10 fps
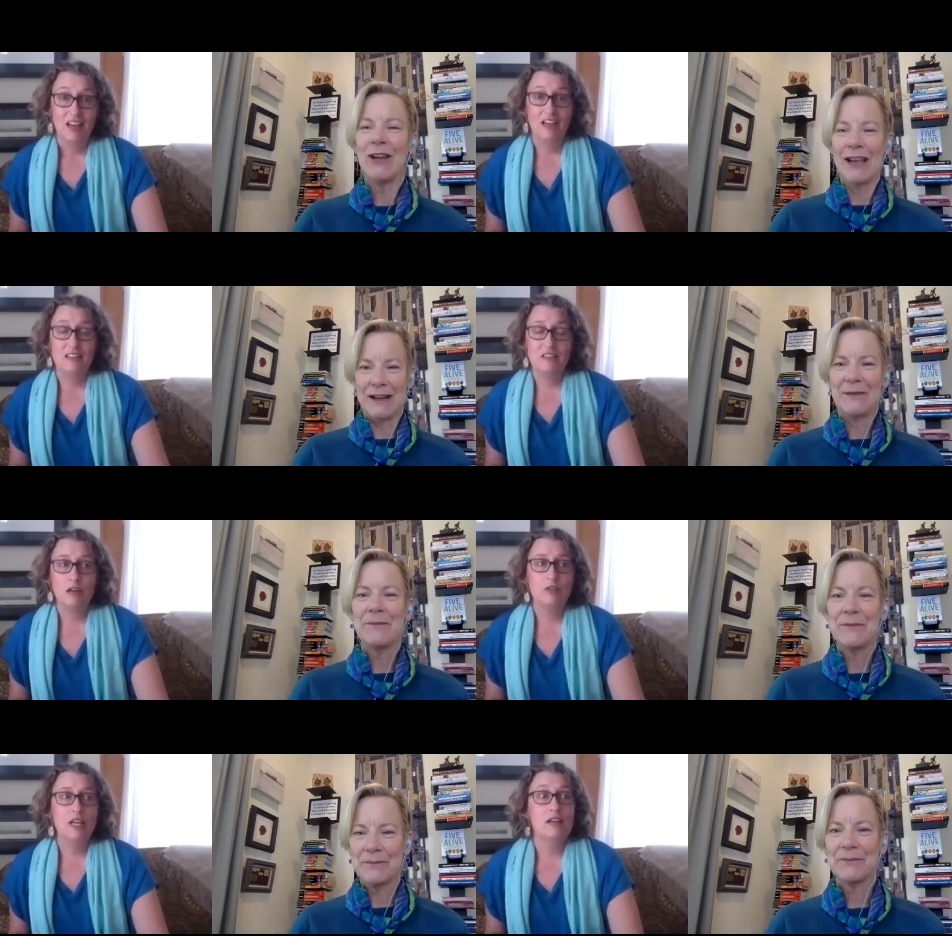Speaker 1: Okay. So,
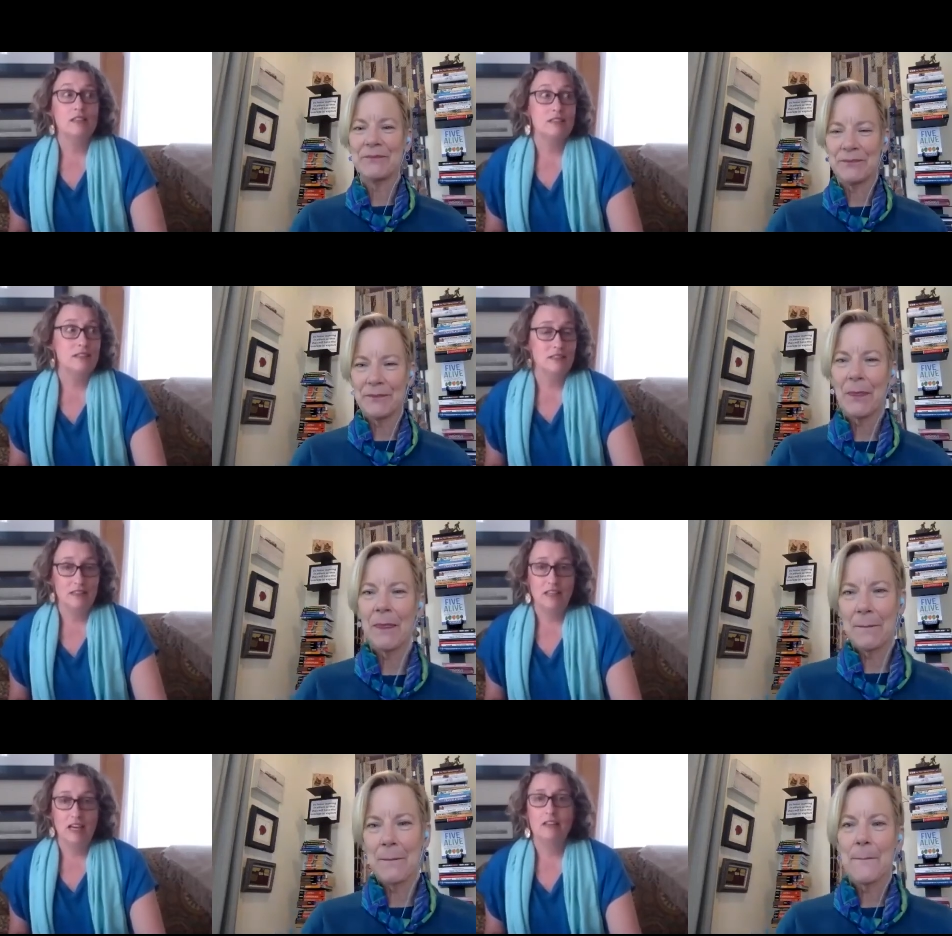yes,
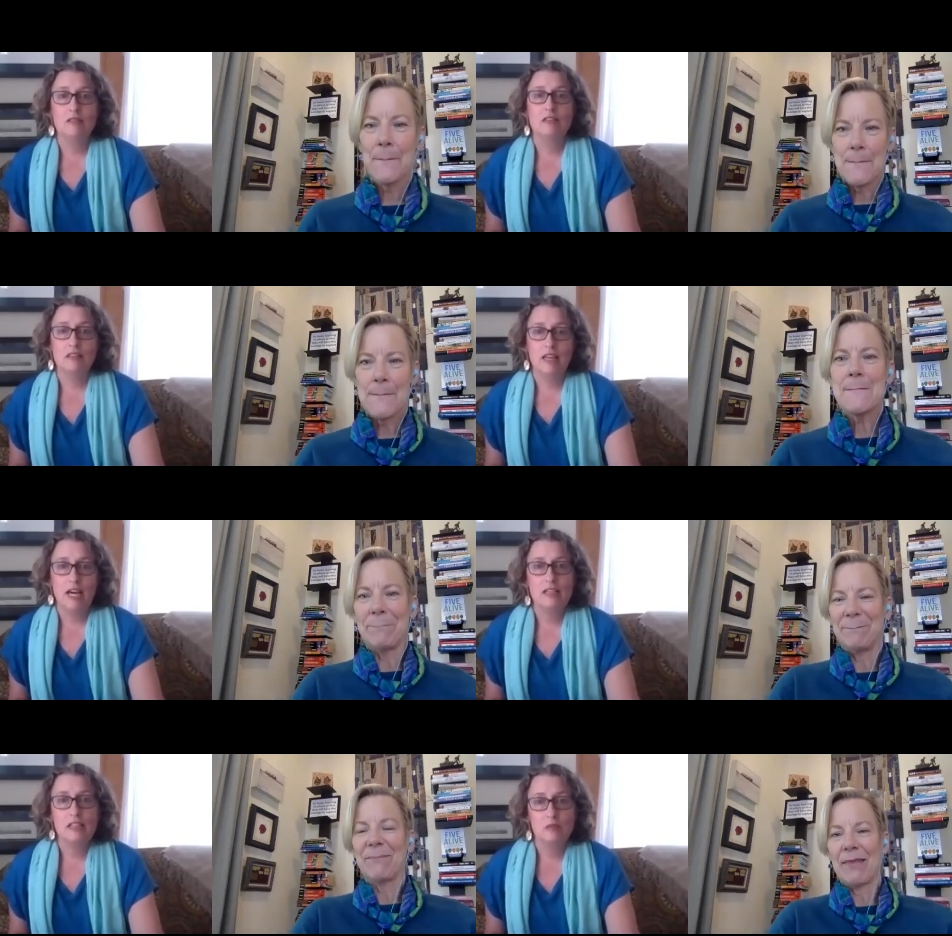that
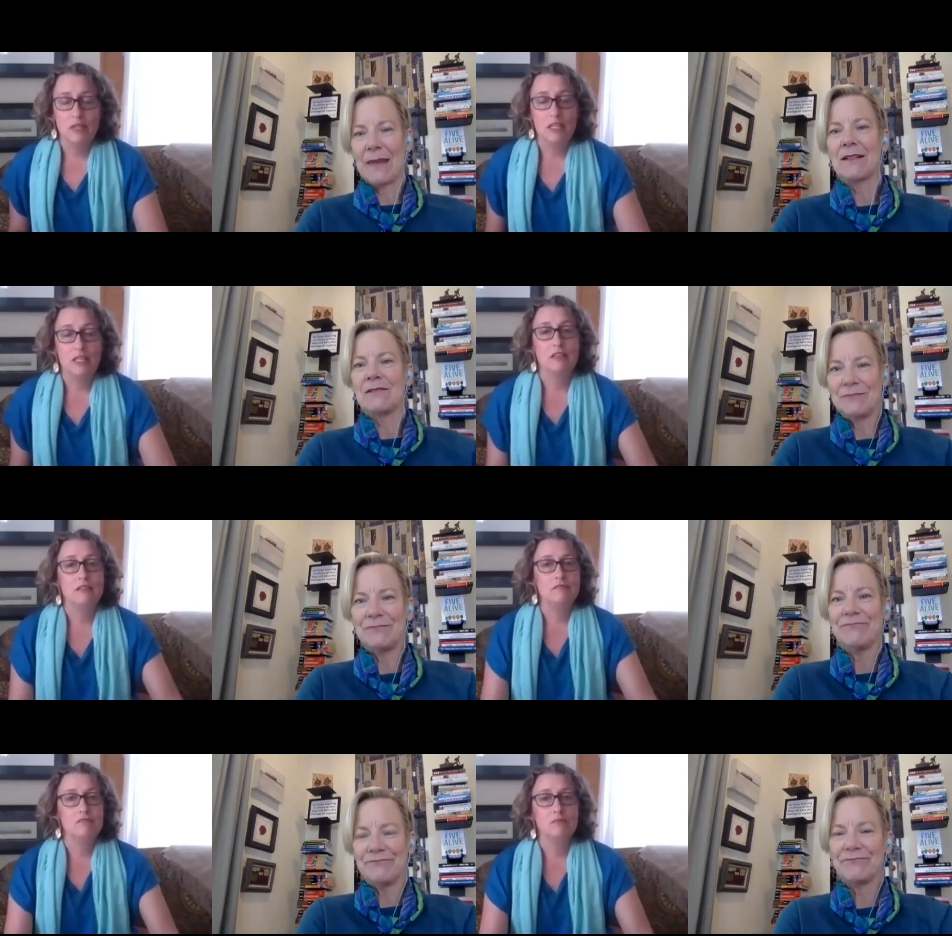that can
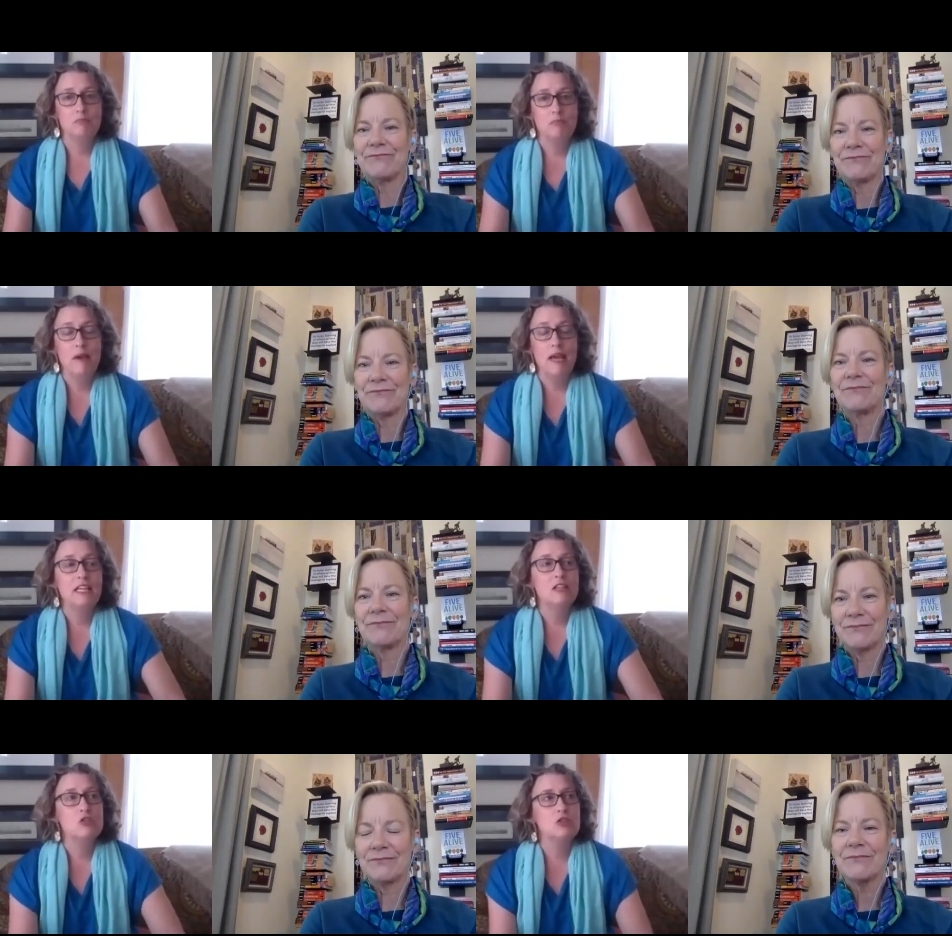mean
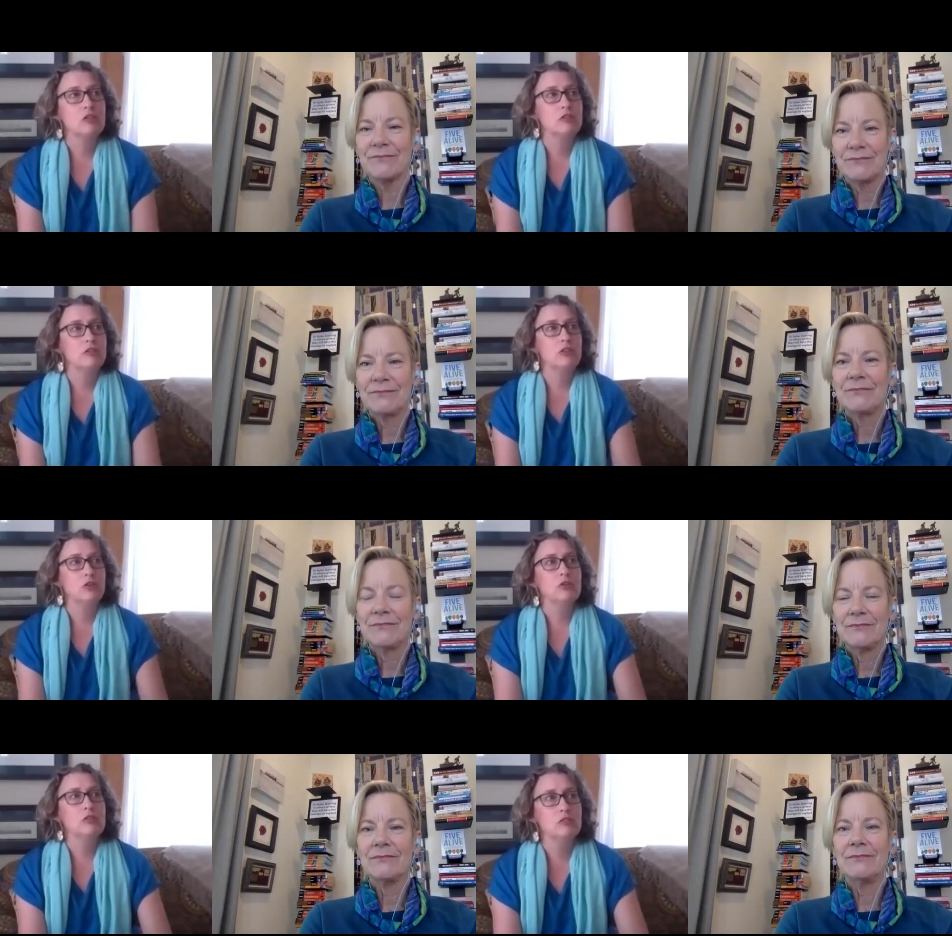making sure
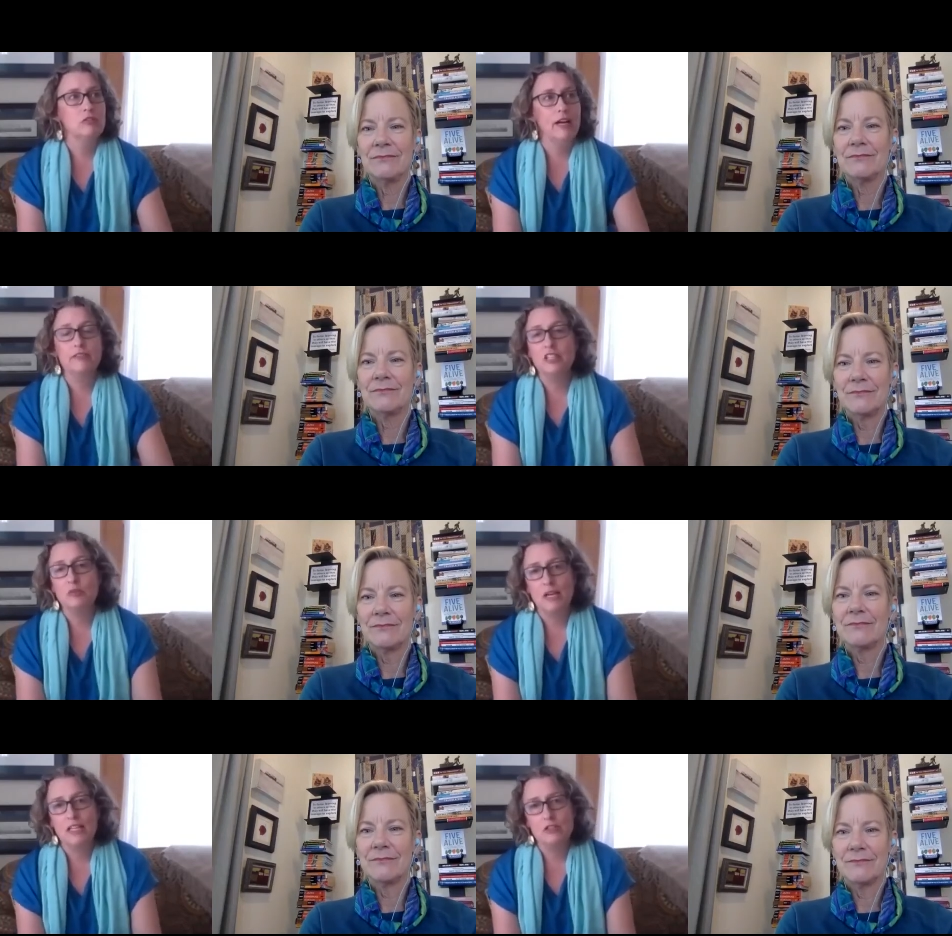you're
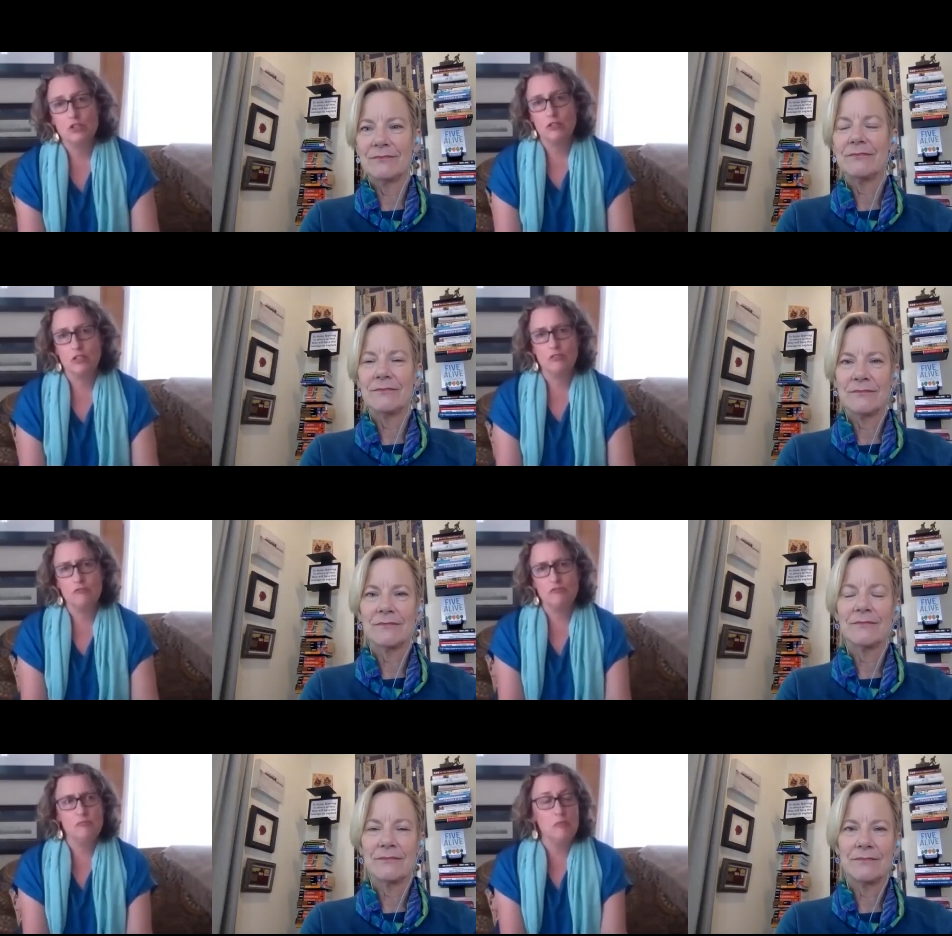grounded, making sure
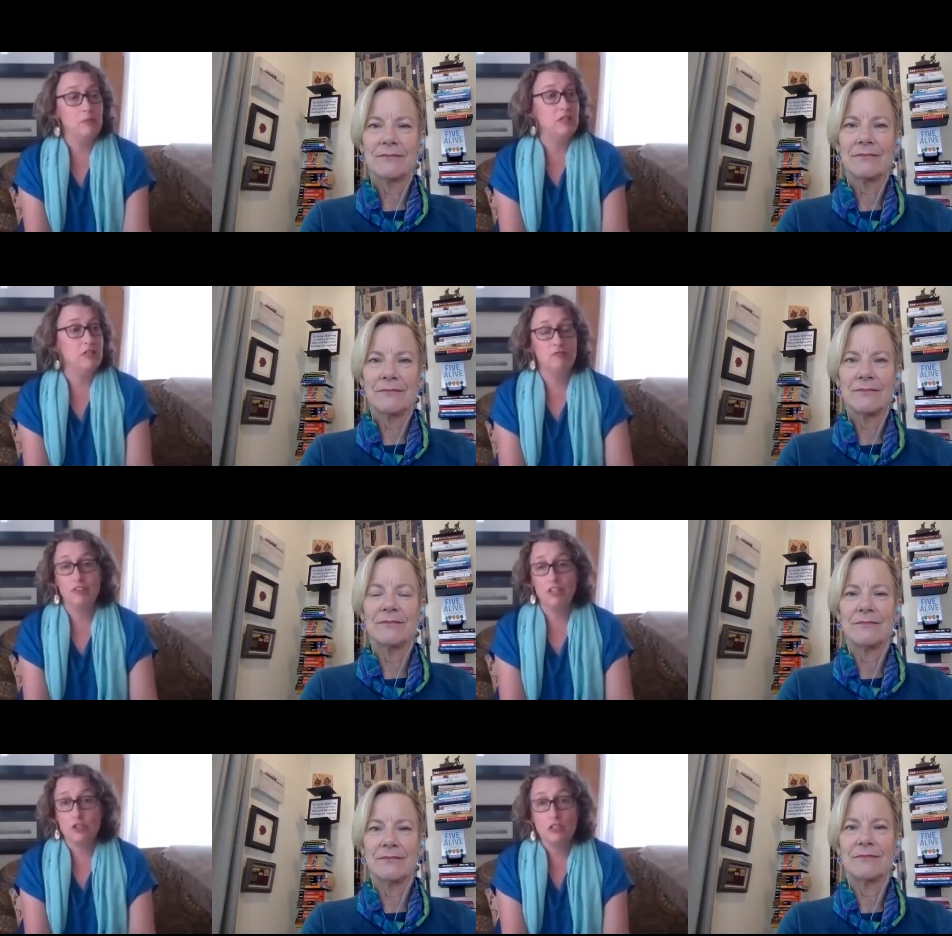you've maybe
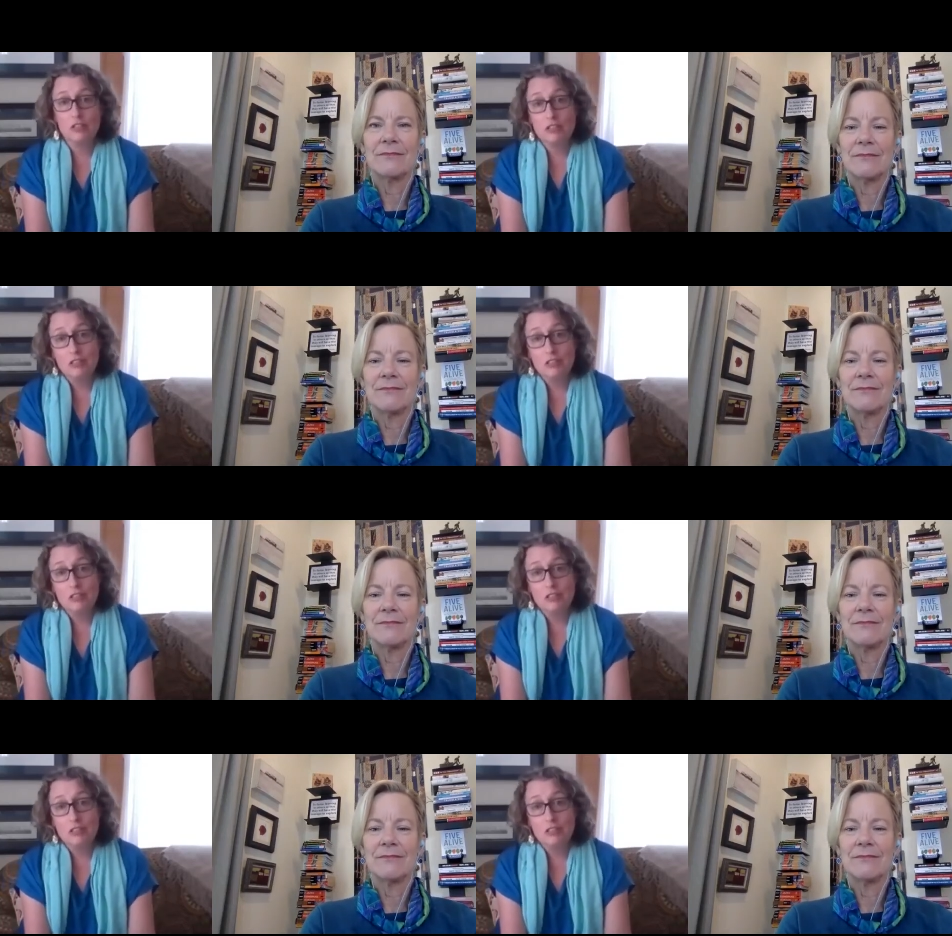envisioned